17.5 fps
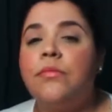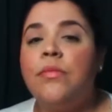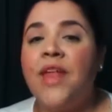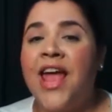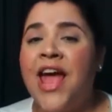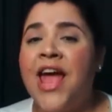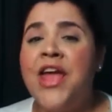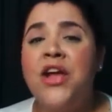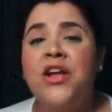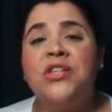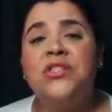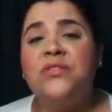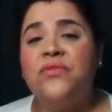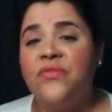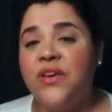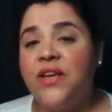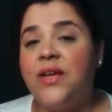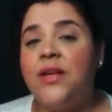I also
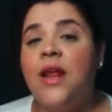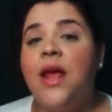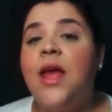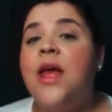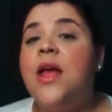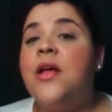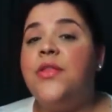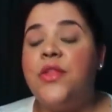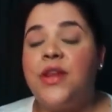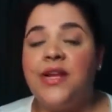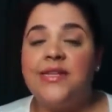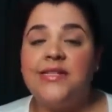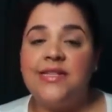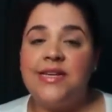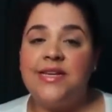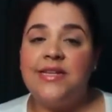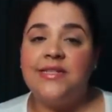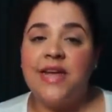feed, the next
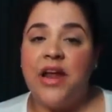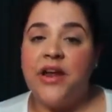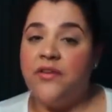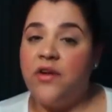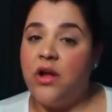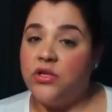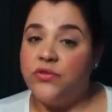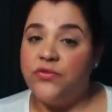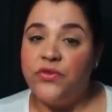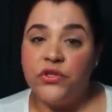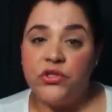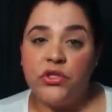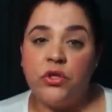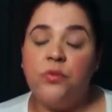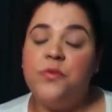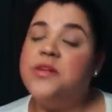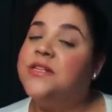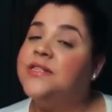thing is kind of
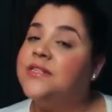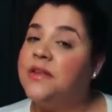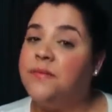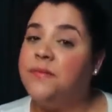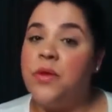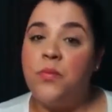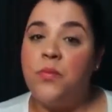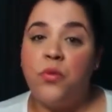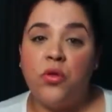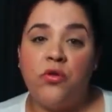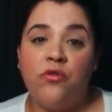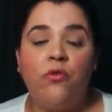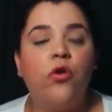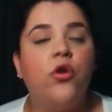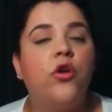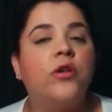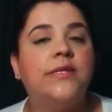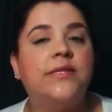controversial because some people are
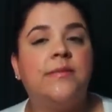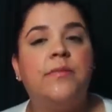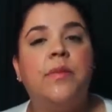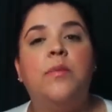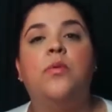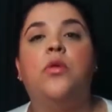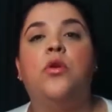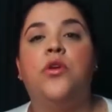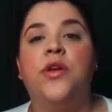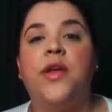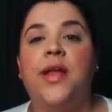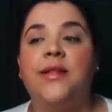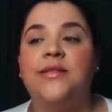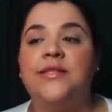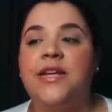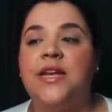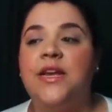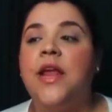for it, some people are
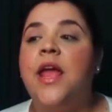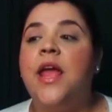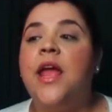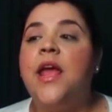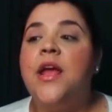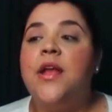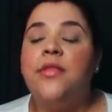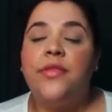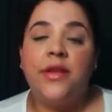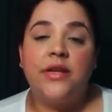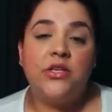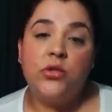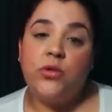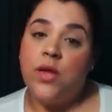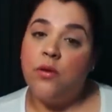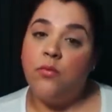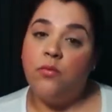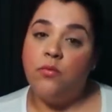against it. They do
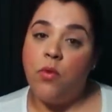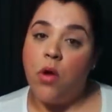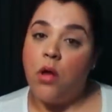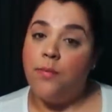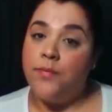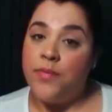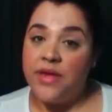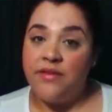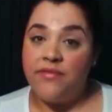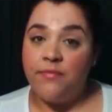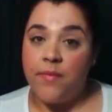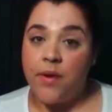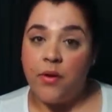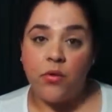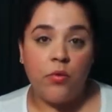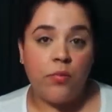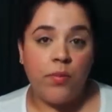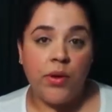get raw beef
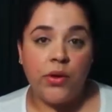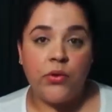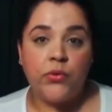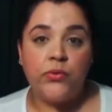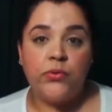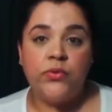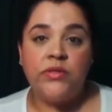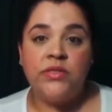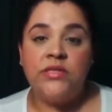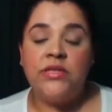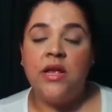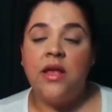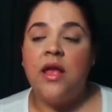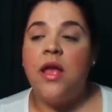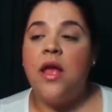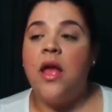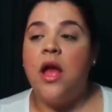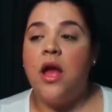marrow bones.
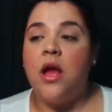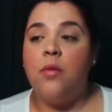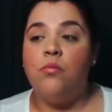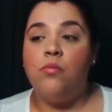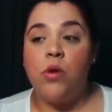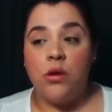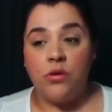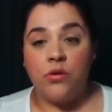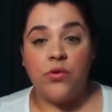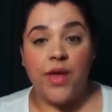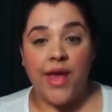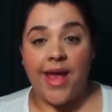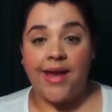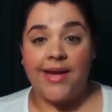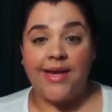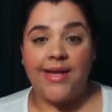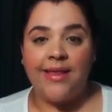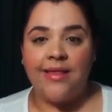Rocco
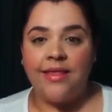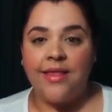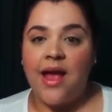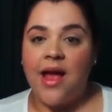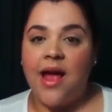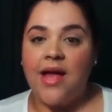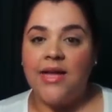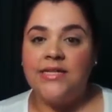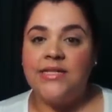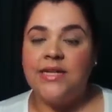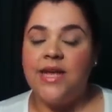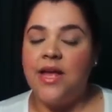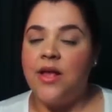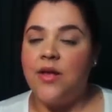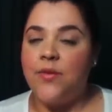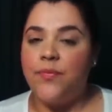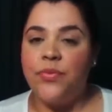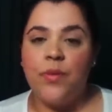can't eat that.
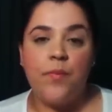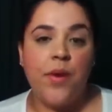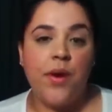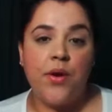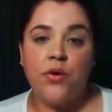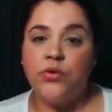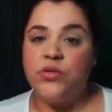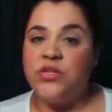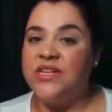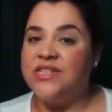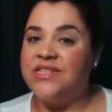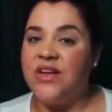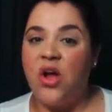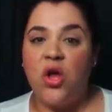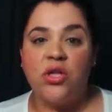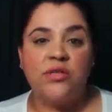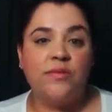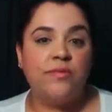The marrow doesn't
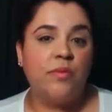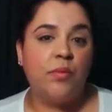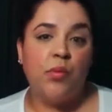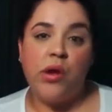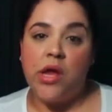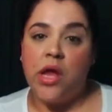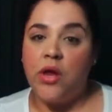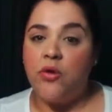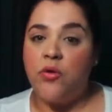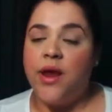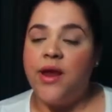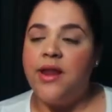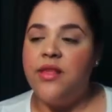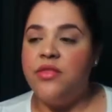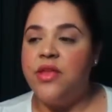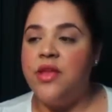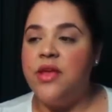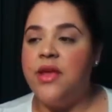cause him to break out or
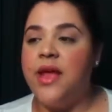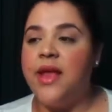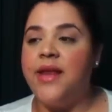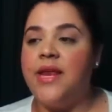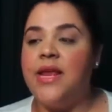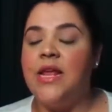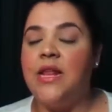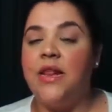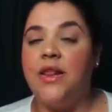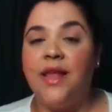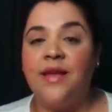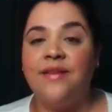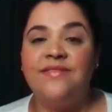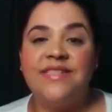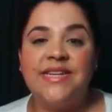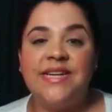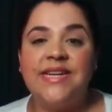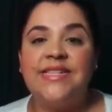anything, and he
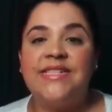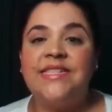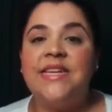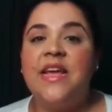loves it.